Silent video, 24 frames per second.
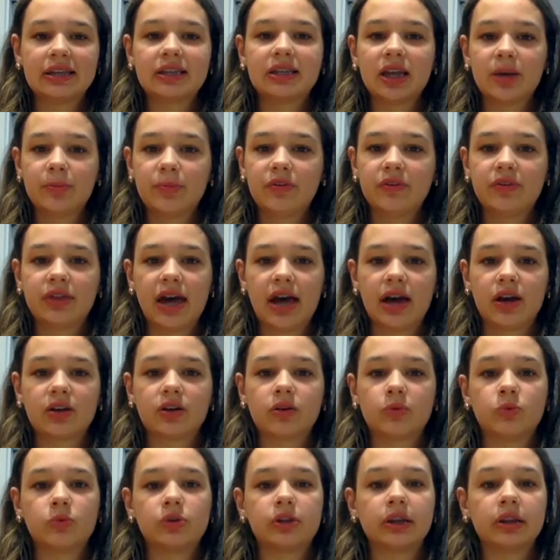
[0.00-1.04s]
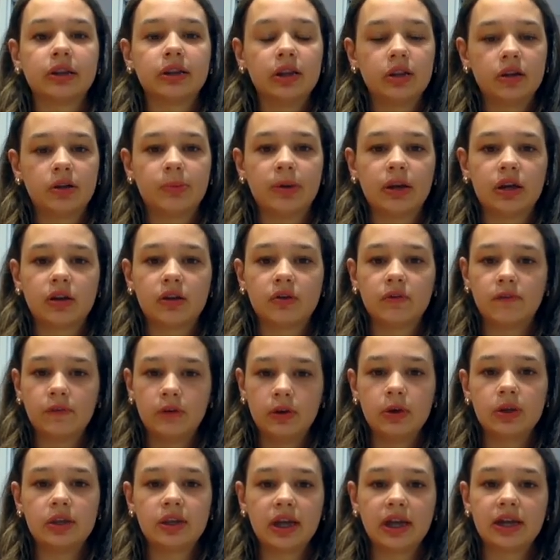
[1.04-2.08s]
Some of that was a little bit
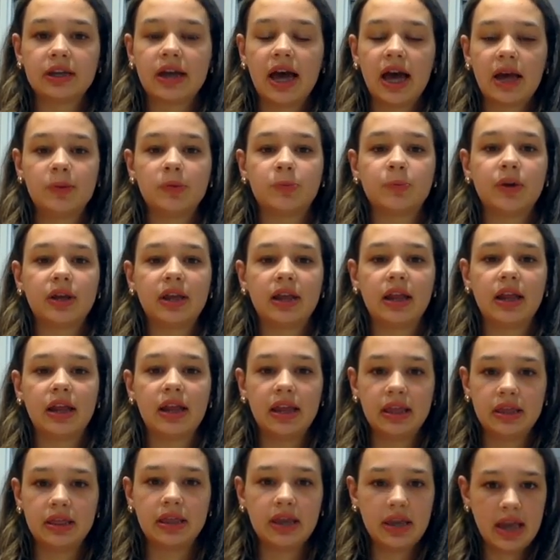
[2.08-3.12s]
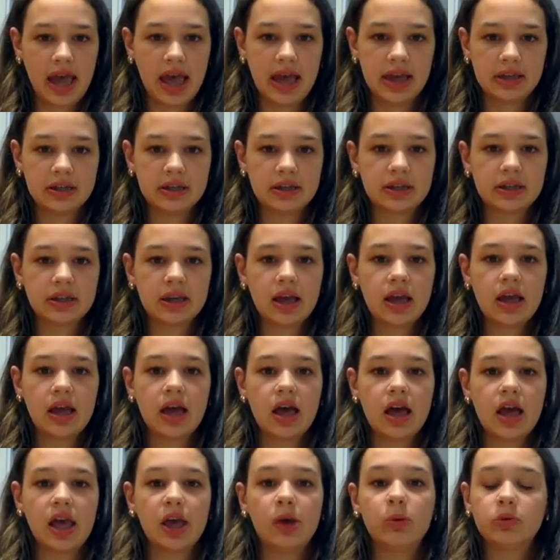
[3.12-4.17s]
confusing at times, but in the end,
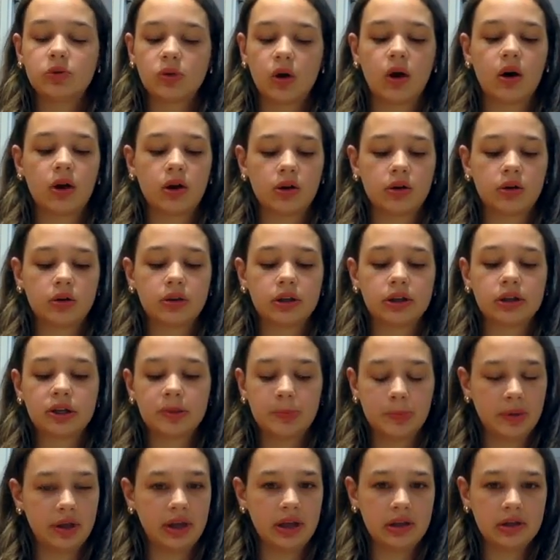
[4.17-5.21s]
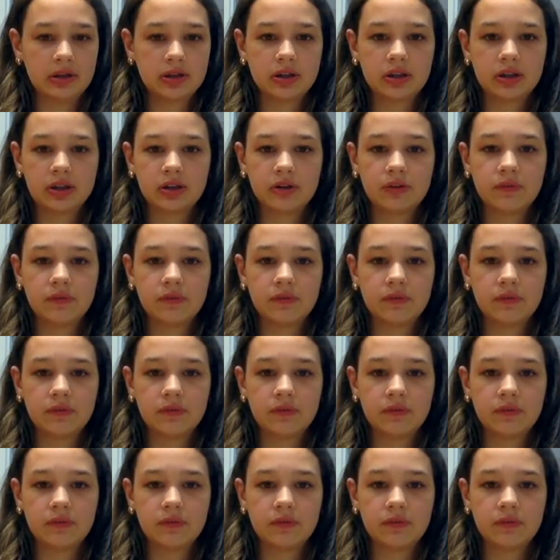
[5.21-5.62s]
it was all explained